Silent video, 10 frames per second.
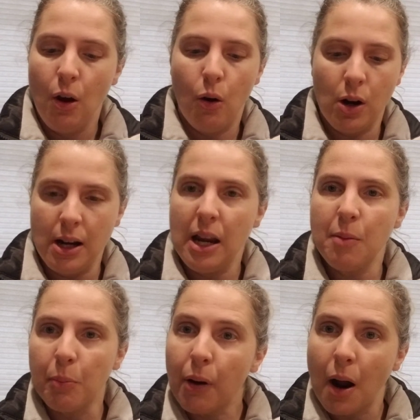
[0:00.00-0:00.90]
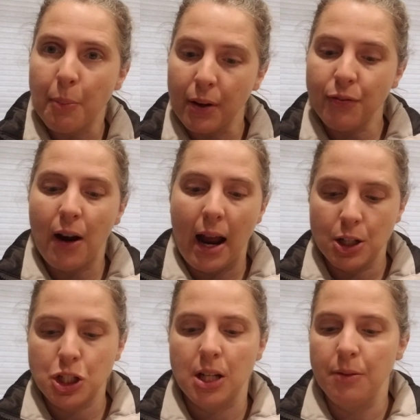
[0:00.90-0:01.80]
Or an improper
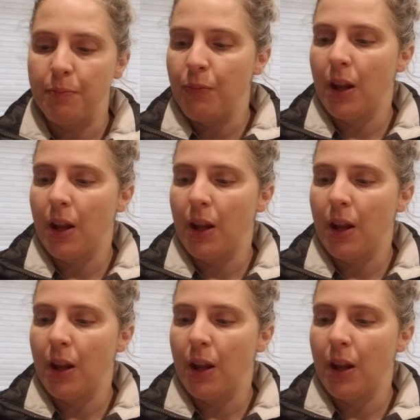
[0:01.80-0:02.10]
fraction.